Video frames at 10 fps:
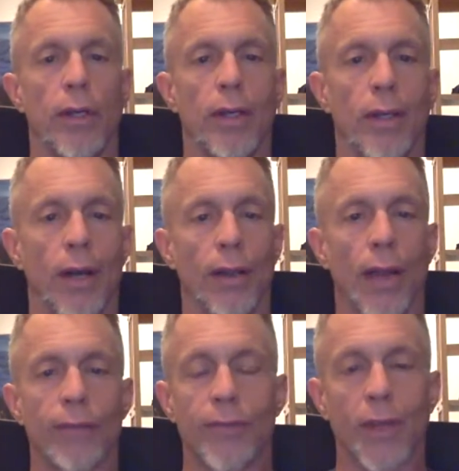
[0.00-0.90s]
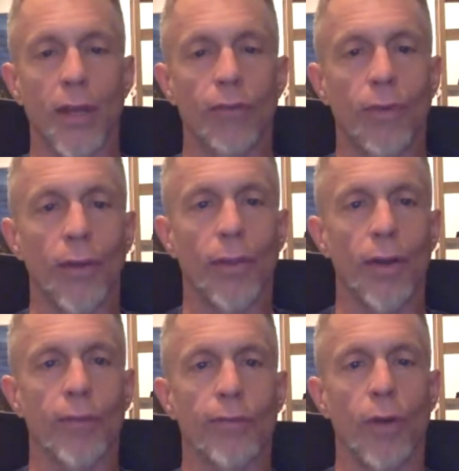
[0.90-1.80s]
And that's the case for
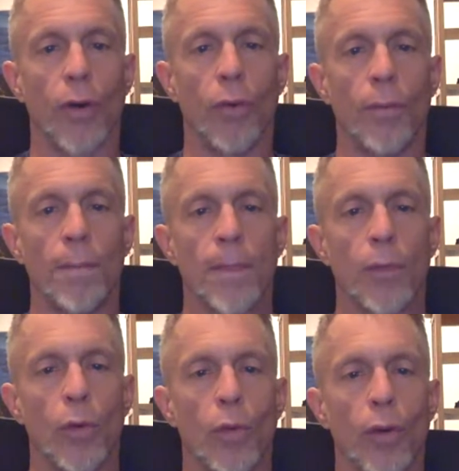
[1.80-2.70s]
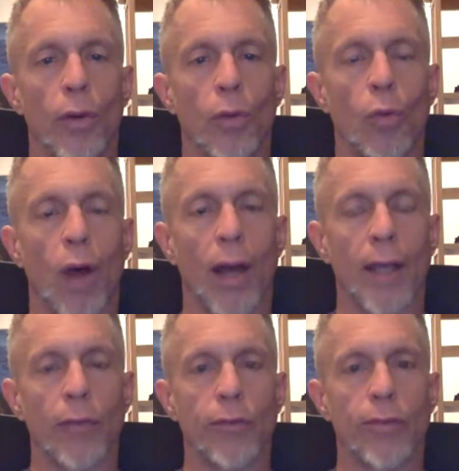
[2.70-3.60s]
Andres. So we're wondering why
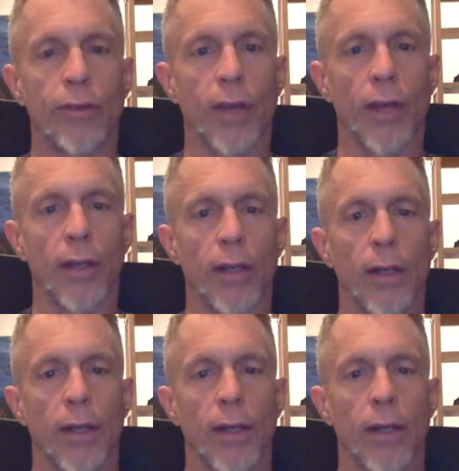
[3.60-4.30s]
he was detained.